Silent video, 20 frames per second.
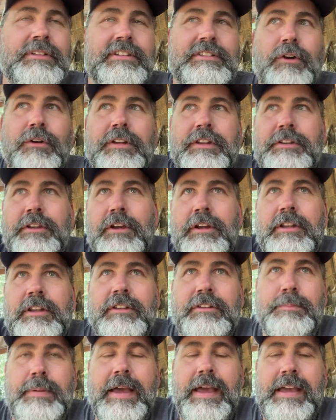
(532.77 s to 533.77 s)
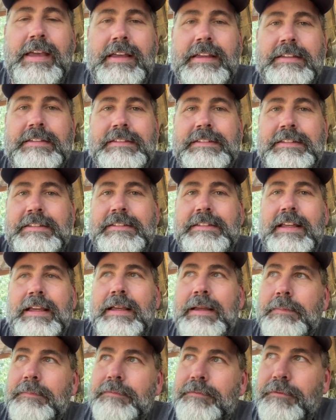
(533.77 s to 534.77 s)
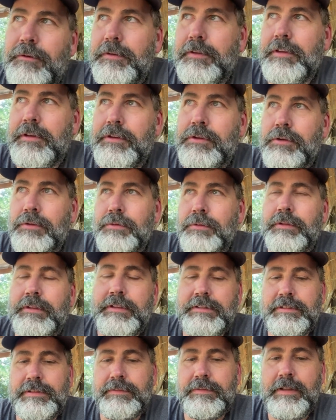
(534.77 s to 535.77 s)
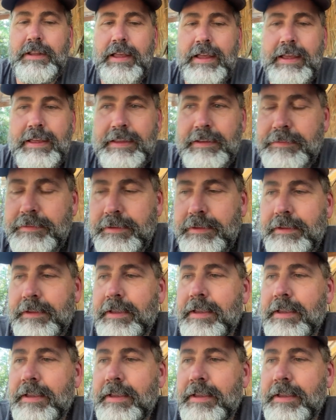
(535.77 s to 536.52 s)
It's already done, it's past. It's time for the newness of life.